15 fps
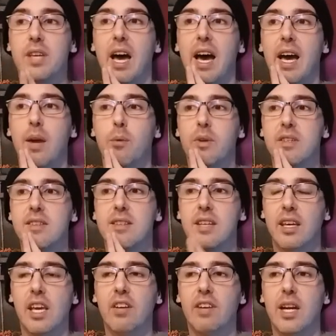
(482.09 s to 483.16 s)
I was
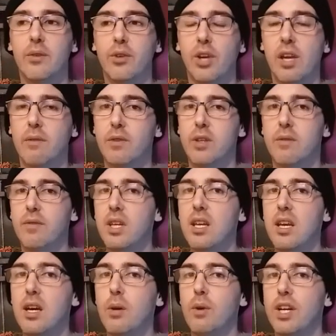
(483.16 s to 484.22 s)
digging around looking for the
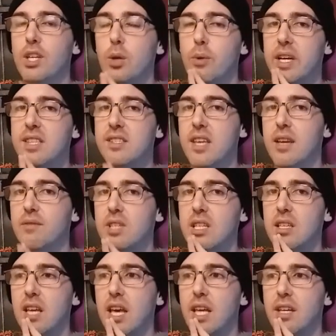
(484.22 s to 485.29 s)
video and you had saved
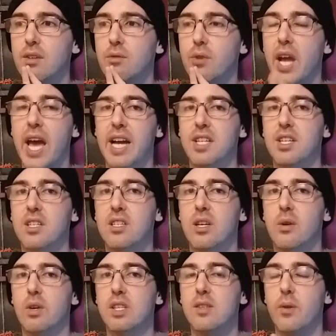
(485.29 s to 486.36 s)
it and reacted
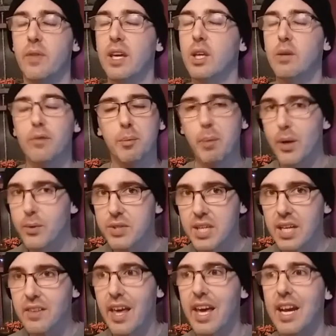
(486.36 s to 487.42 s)
to it. So thank you for
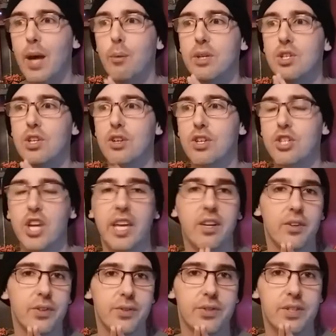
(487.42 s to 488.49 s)
posting that. I went to your
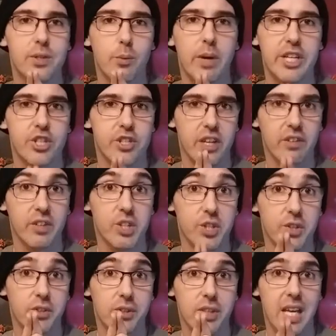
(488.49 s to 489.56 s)
channel to watch the
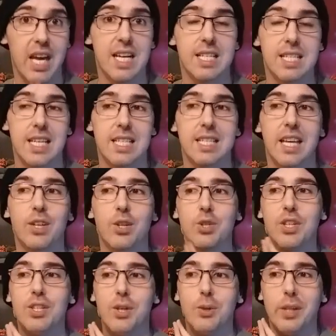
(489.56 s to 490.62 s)
original content. I
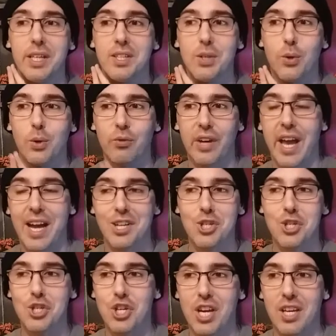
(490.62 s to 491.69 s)
usually don't like to go to reaction
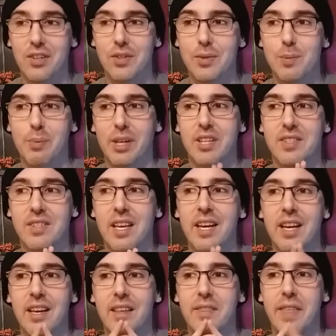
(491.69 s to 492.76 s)
channels because
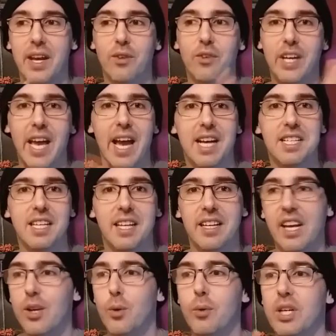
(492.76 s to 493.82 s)
they're reacting and
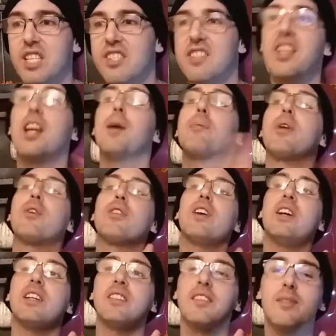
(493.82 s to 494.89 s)
I don't want to suck up their
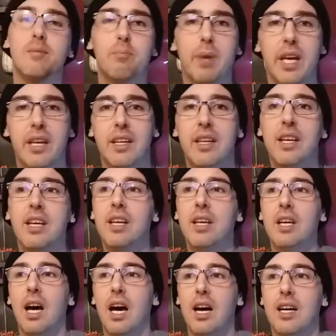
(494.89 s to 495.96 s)
thoughts. But
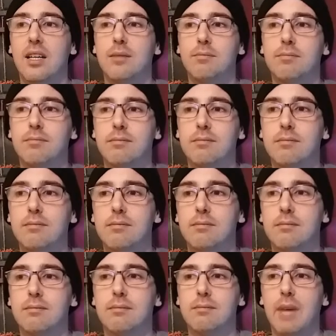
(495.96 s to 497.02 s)
um,
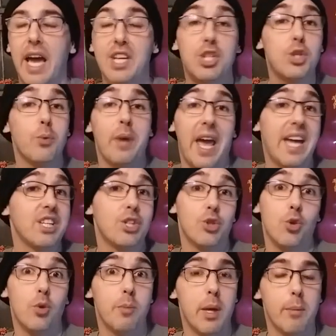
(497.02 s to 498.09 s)
I had to do what I had to do
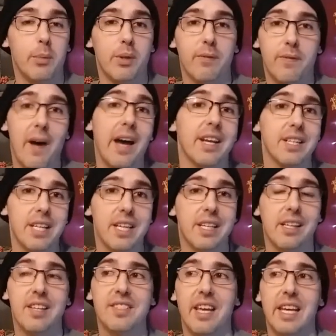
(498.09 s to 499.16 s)
to be able to find it
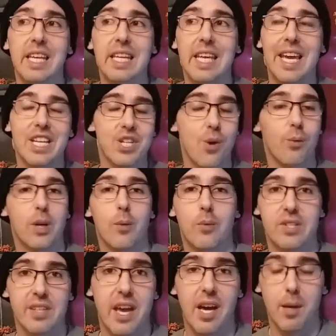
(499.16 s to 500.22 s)
because I didn't catch it when it
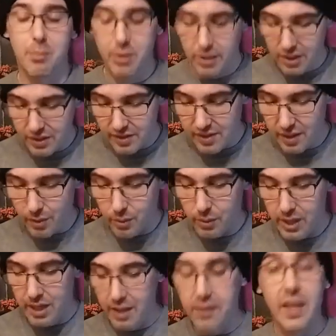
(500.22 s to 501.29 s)
was up. So
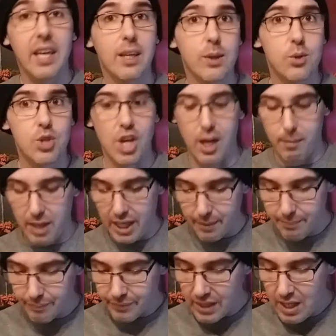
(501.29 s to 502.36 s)
thank you, Jamie.
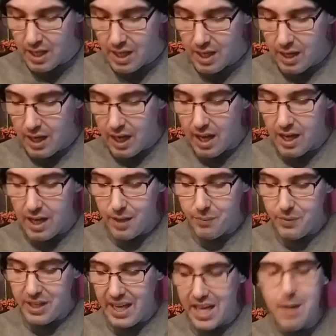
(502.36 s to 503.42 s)
Uh,
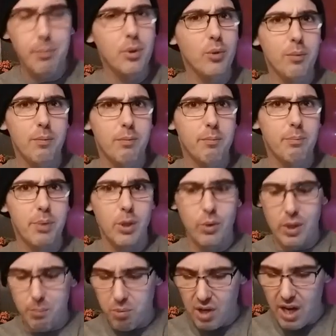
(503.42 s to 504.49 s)
the edible beauty
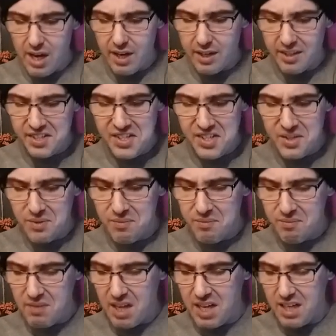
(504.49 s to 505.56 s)
products...
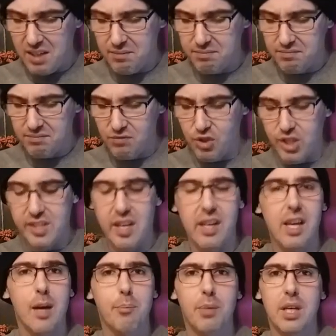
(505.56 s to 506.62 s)
Um, she said a
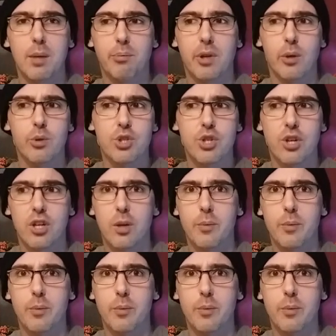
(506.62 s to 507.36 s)
company approached her.